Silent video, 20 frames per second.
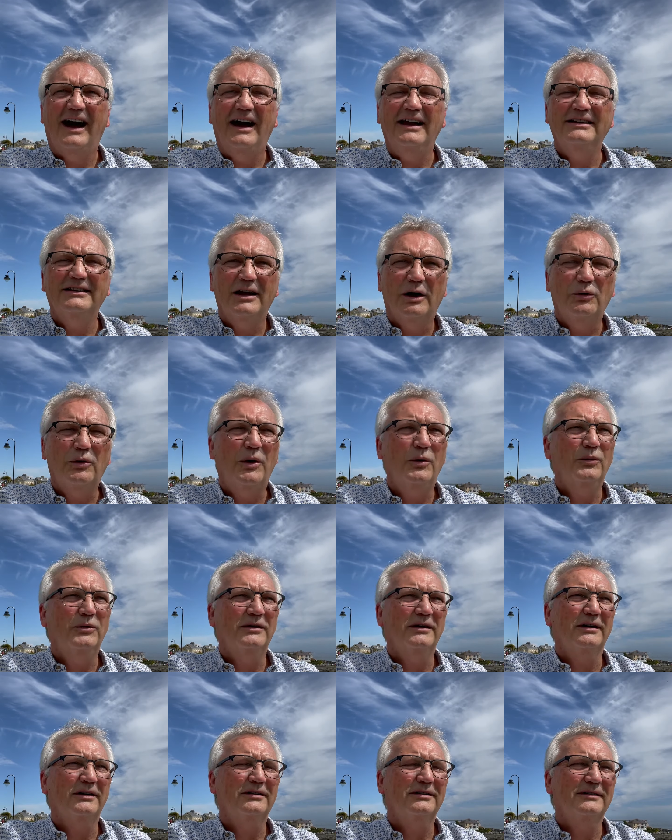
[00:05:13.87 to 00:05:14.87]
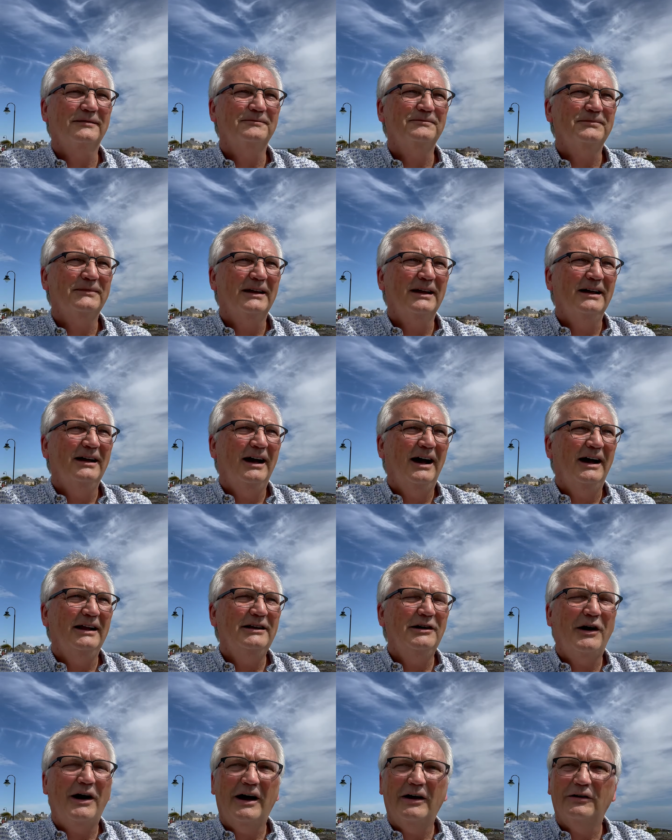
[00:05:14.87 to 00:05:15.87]
I know what works. I
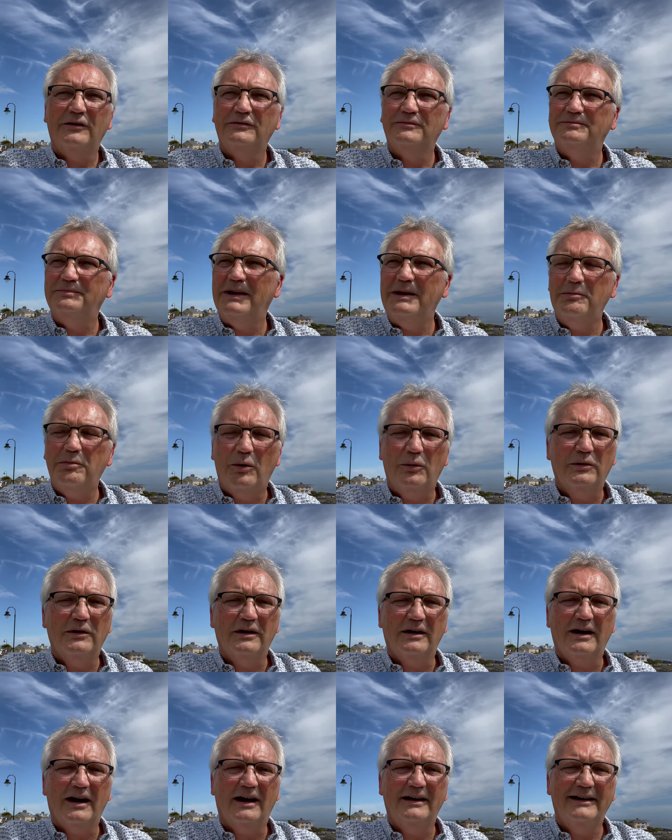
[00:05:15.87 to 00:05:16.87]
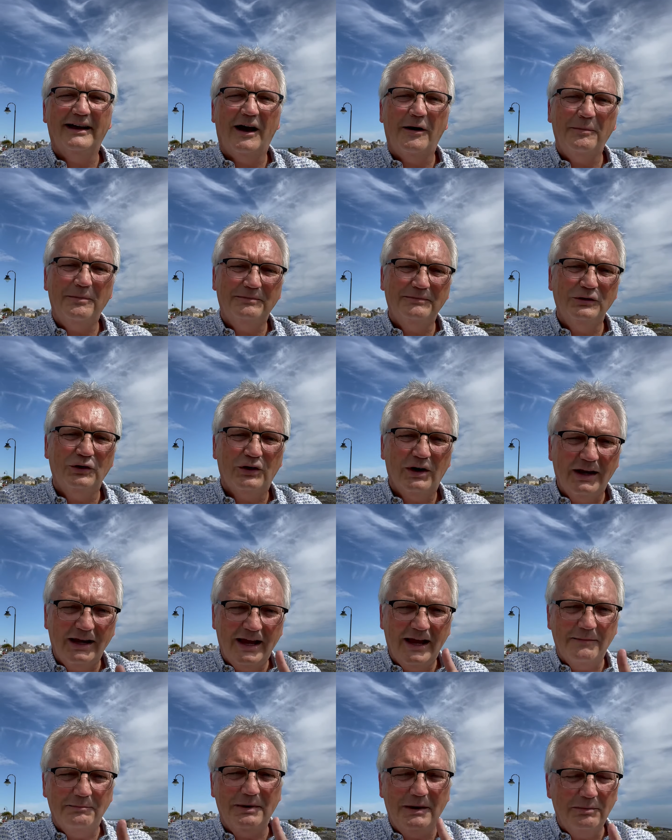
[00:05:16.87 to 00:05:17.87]
know how people work. I know how you can
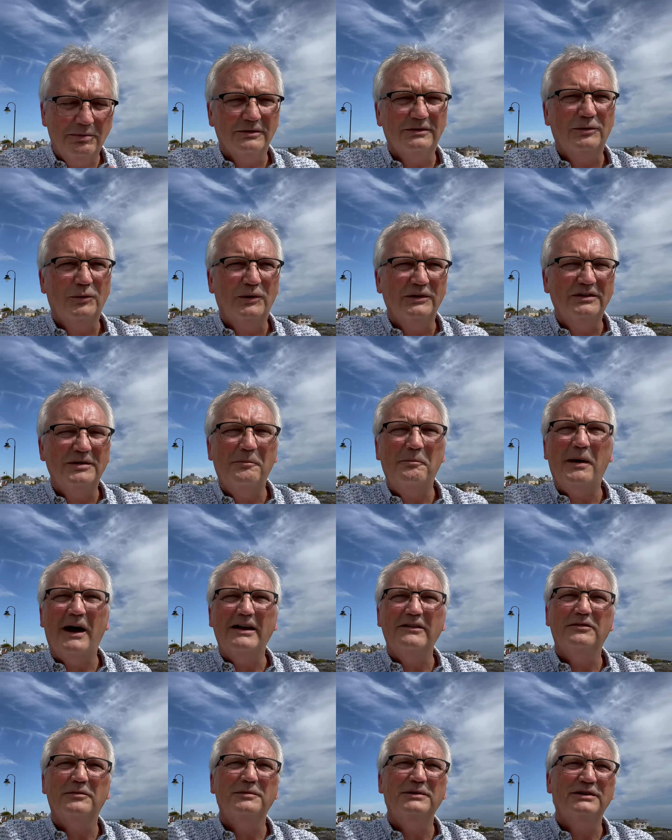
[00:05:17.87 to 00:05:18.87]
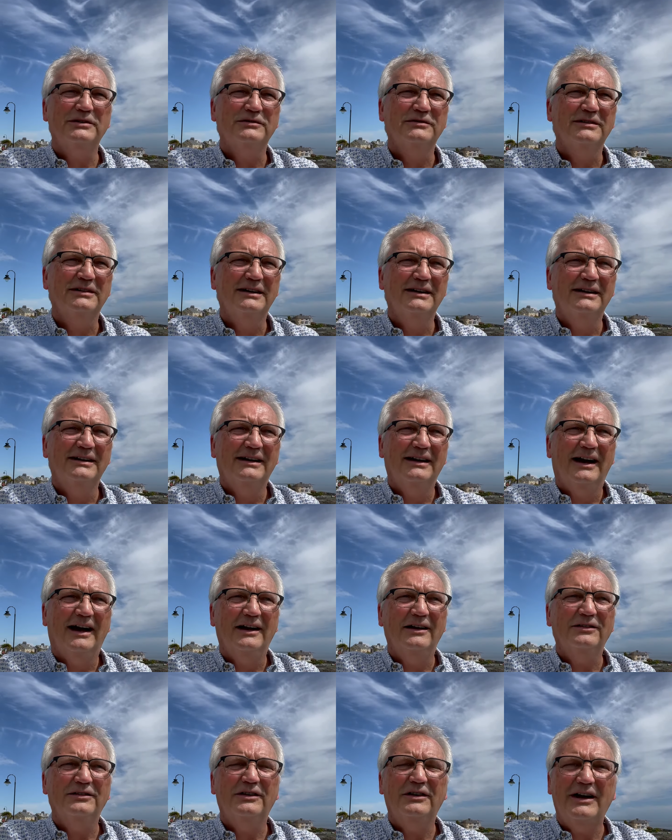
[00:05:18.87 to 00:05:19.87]
get people to want to buy from you
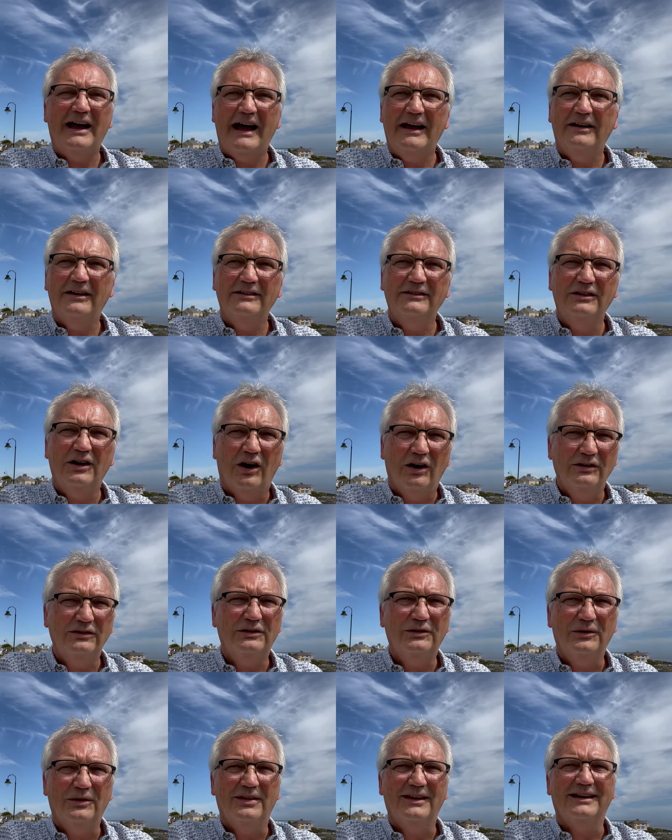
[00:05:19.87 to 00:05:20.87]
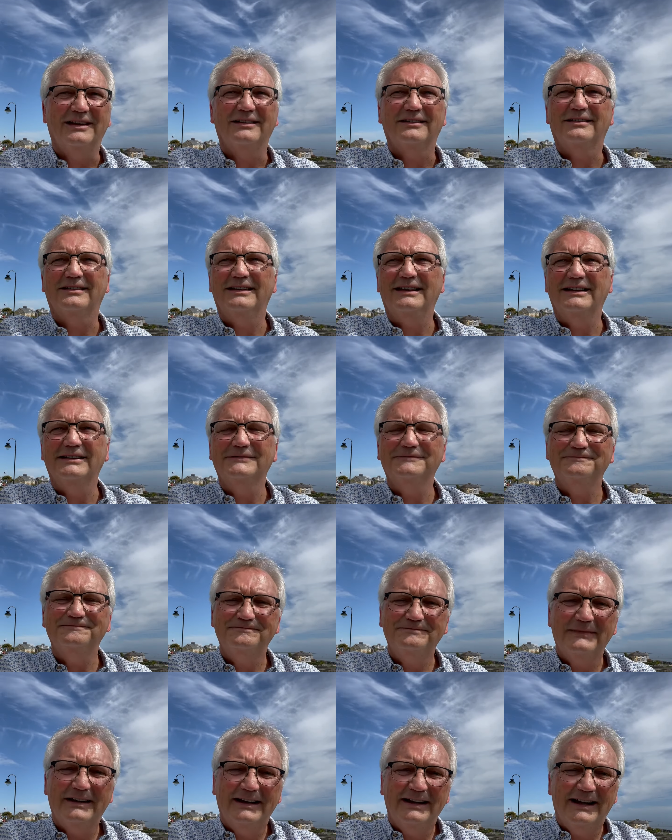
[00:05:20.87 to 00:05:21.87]
I also know how to not do things, you know?
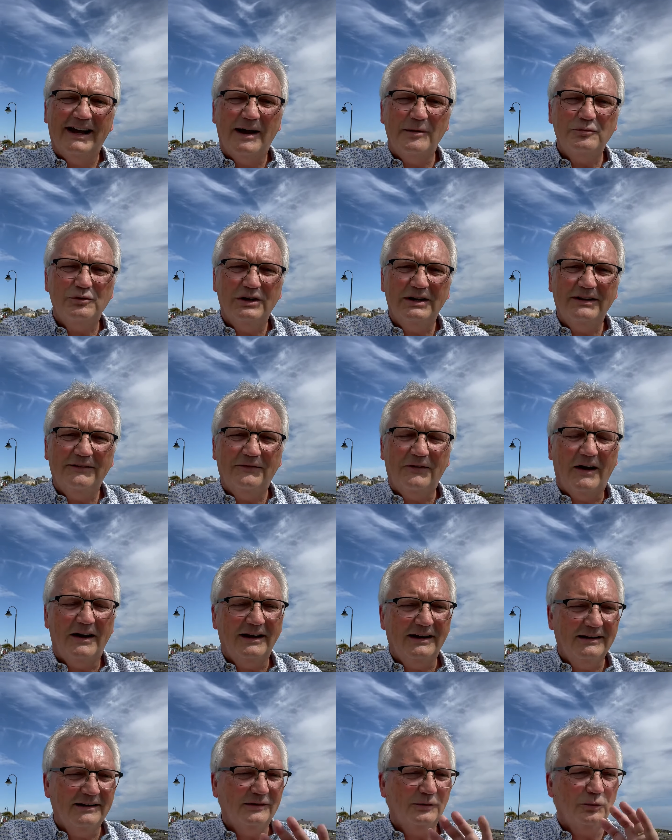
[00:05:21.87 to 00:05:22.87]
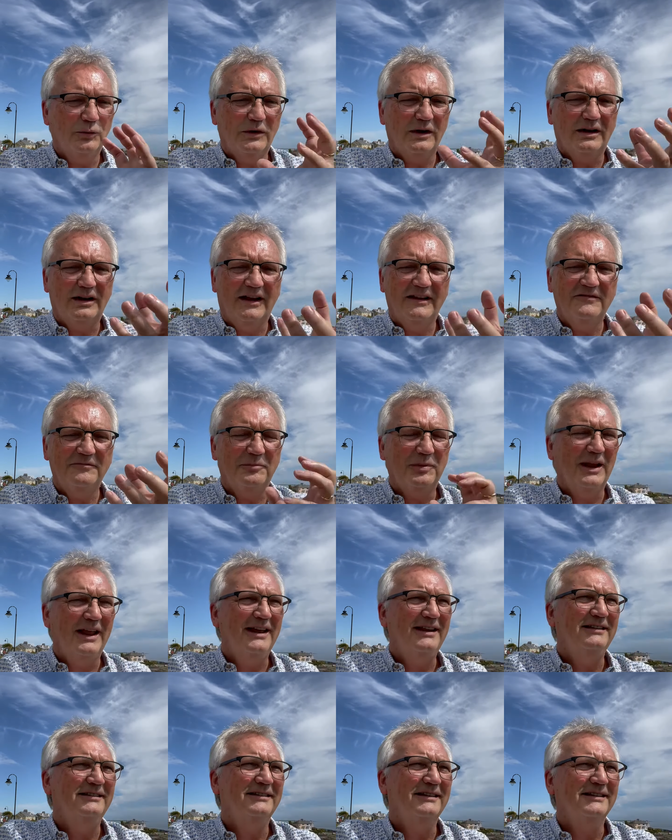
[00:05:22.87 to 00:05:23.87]
I'm really finding this work-life
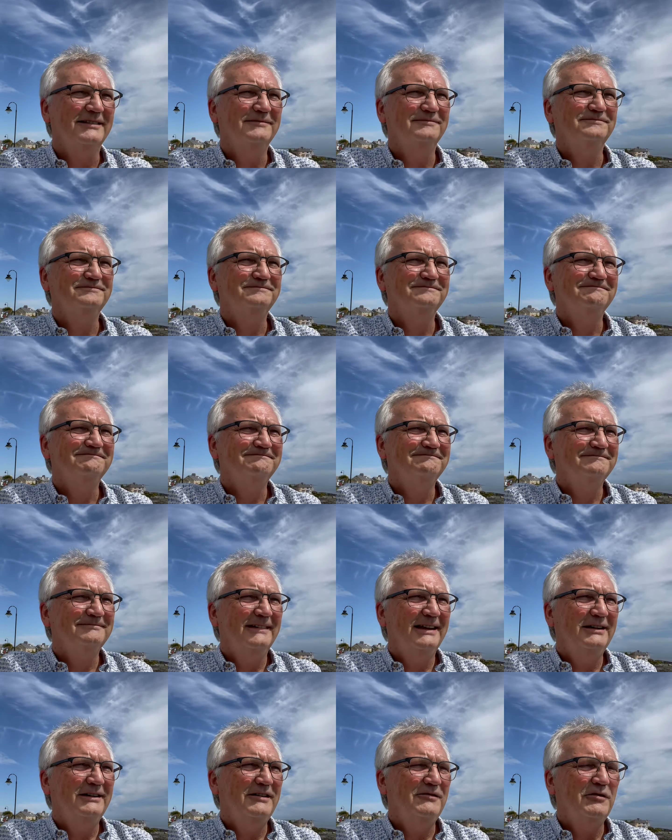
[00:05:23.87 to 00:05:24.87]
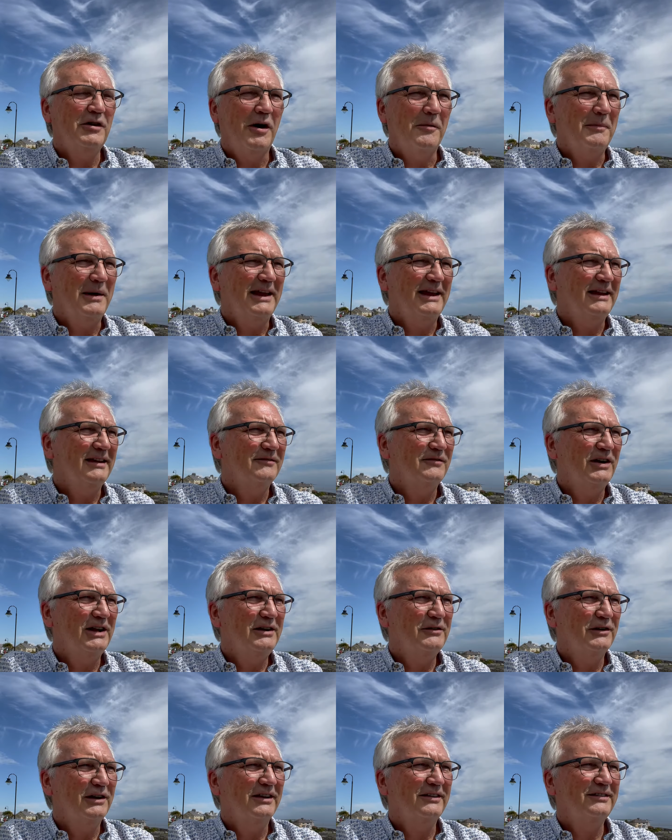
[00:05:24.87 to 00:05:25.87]
blend and you know, even though I'm making a
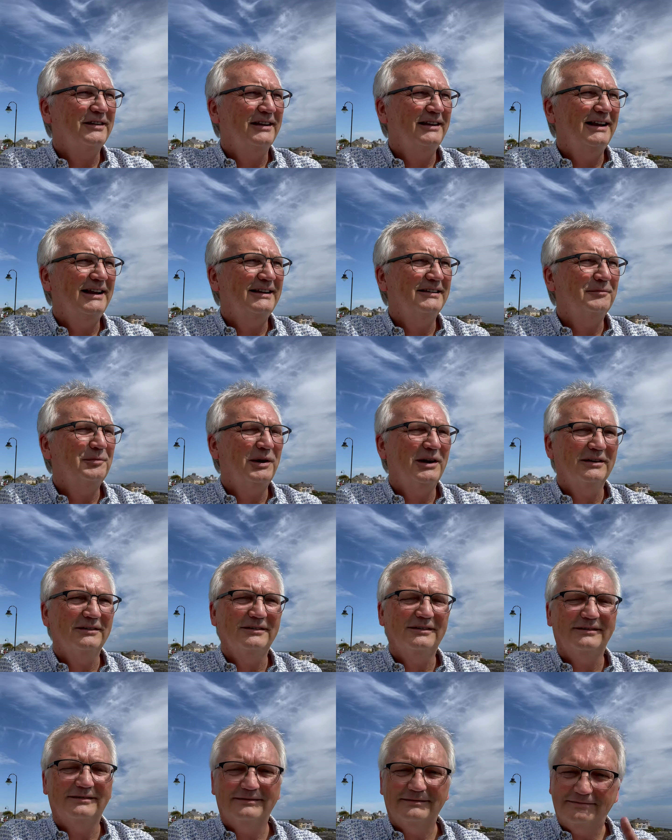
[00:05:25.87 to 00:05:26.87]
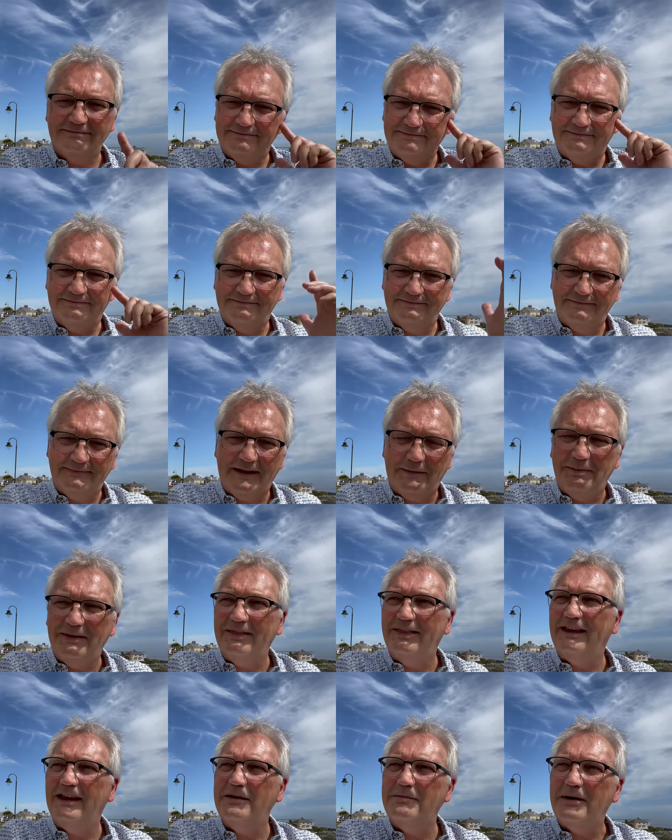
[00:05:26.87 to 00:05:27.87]
video on a Sunday, it's because I've been
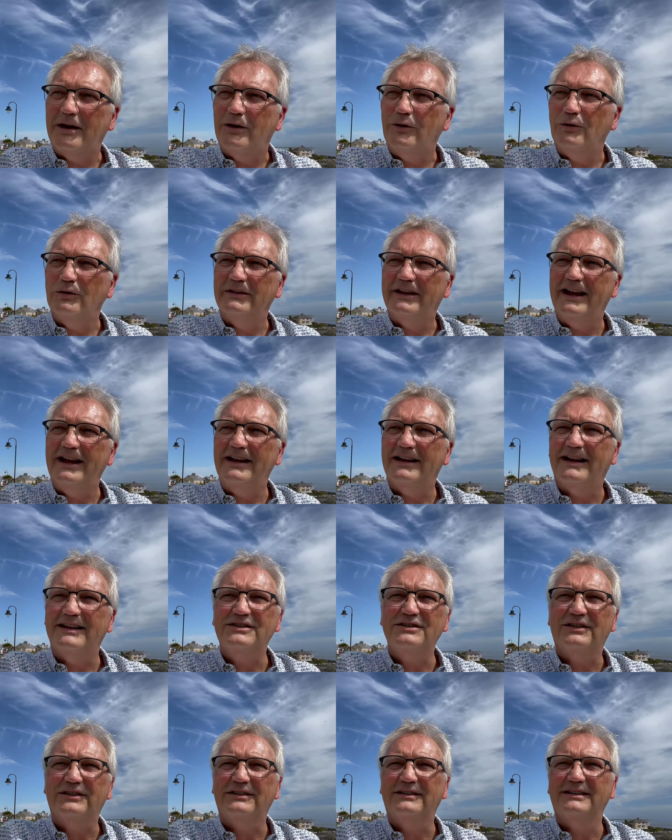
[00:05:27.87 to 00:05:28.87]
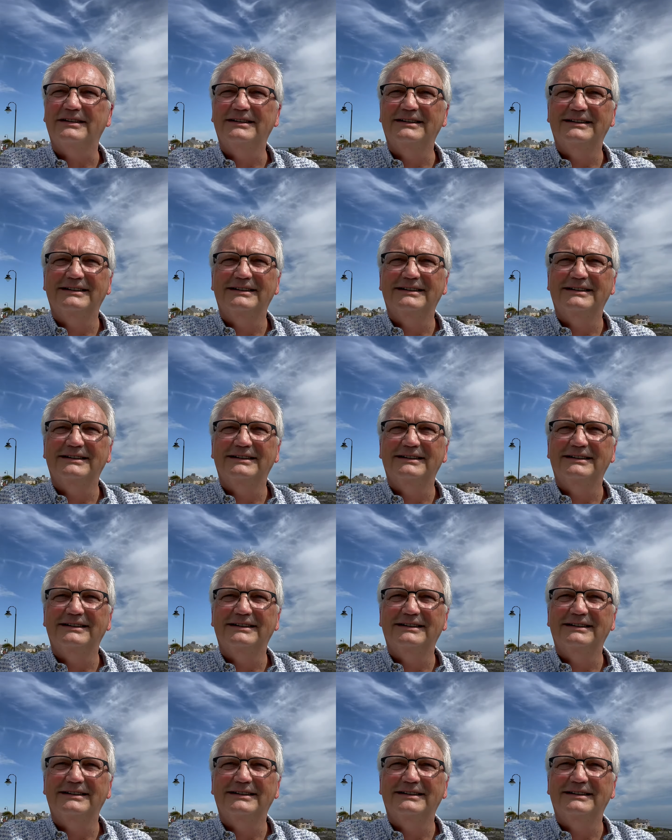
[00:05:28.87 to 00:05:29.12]
thinking about it all day and I just